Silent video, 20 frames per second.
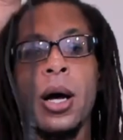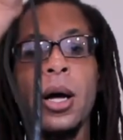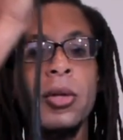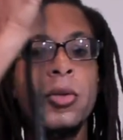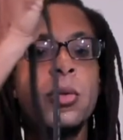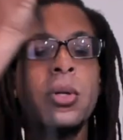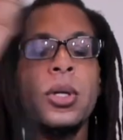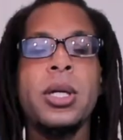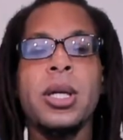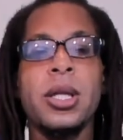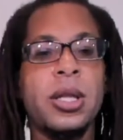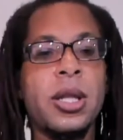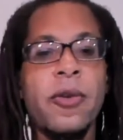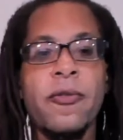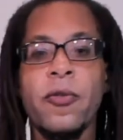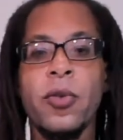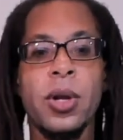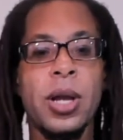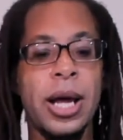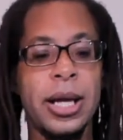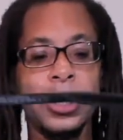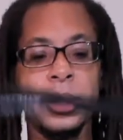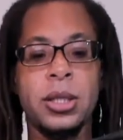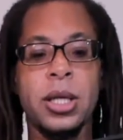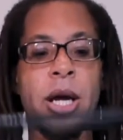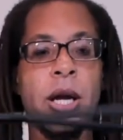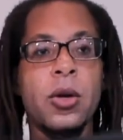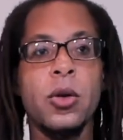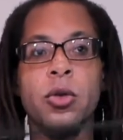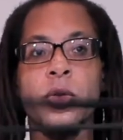You can get them for like
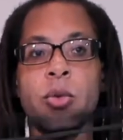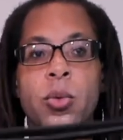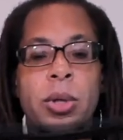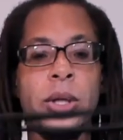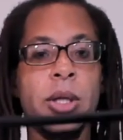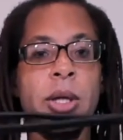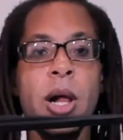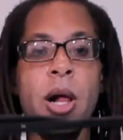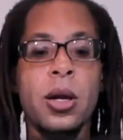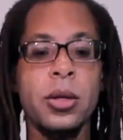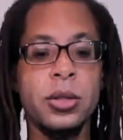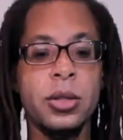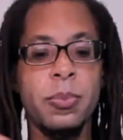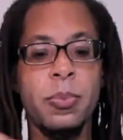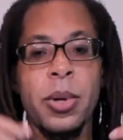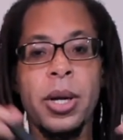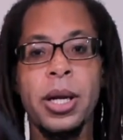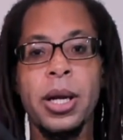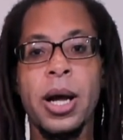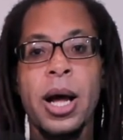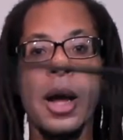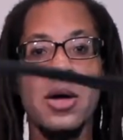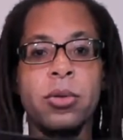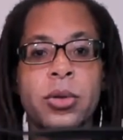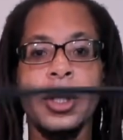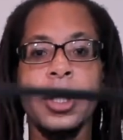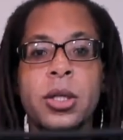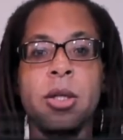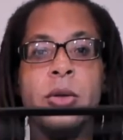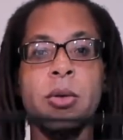$10 or $20 depending on how
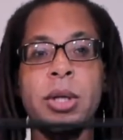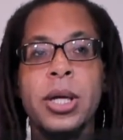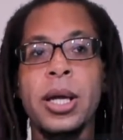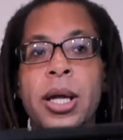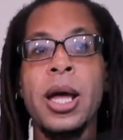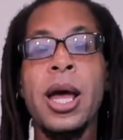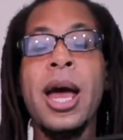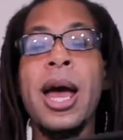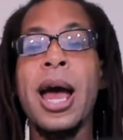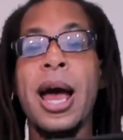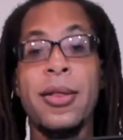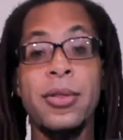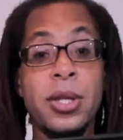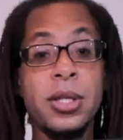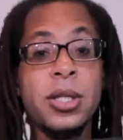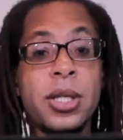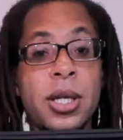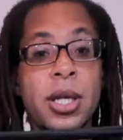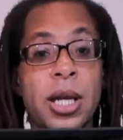thick you get, and these can